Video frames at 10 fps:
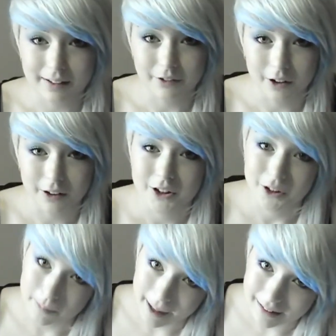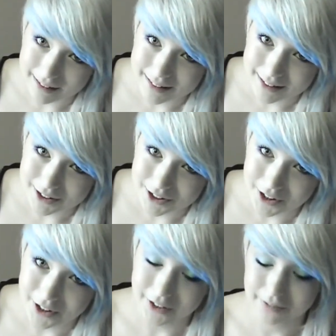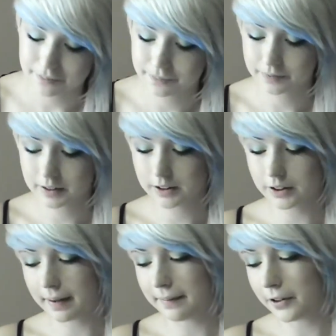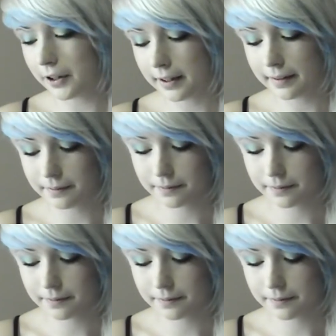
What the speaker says: I've got 2 palettes to show you. So I've got